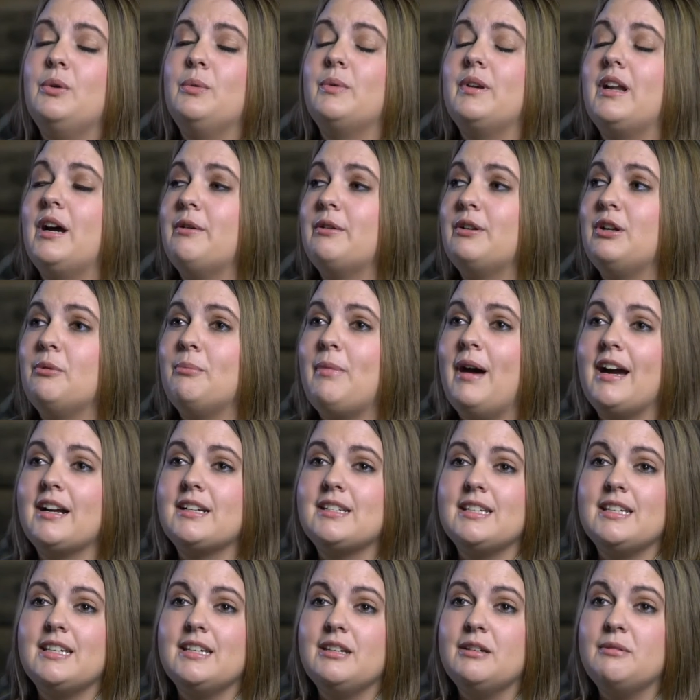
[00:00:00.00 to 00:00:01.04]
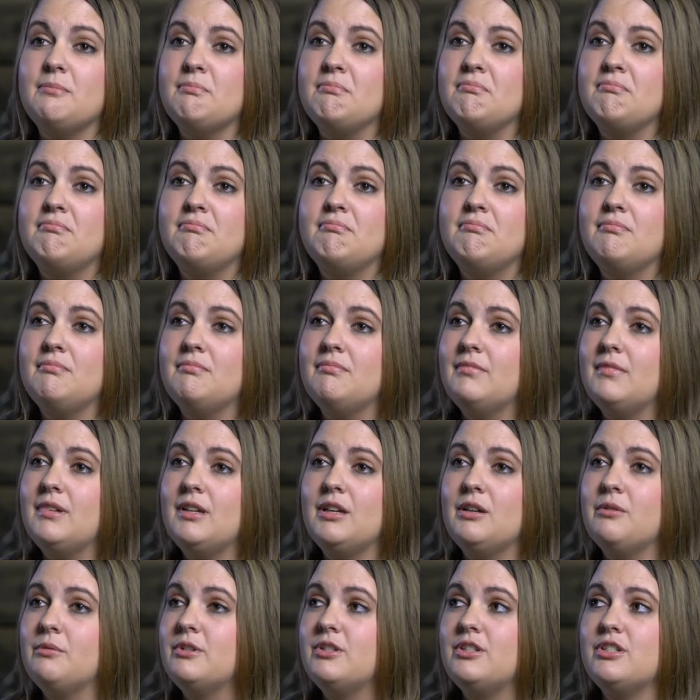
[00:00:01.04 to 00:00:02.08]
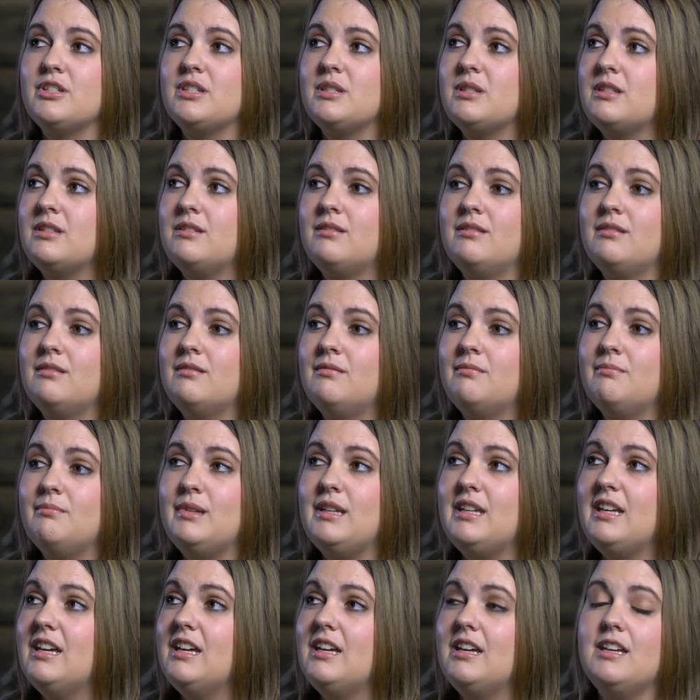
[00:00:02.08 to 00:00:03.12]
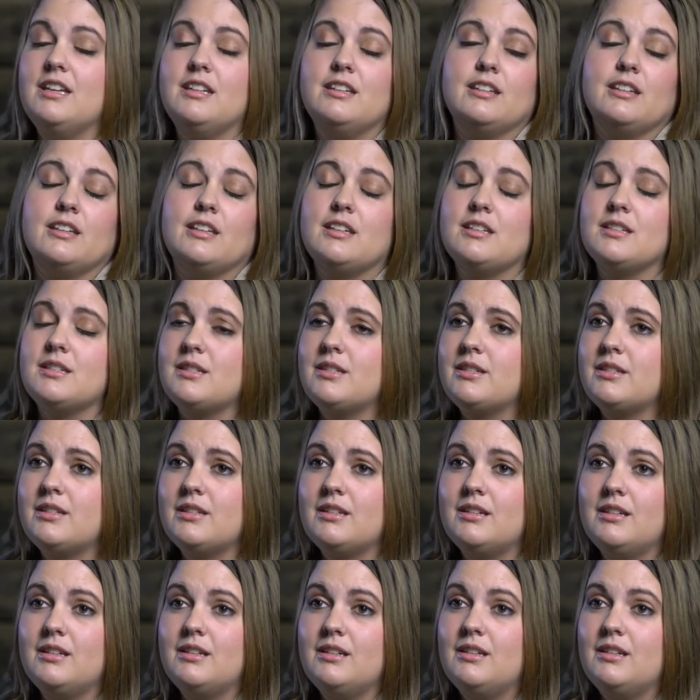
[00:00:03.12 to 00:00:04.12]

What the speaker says: When I would go back to him, it would just be endless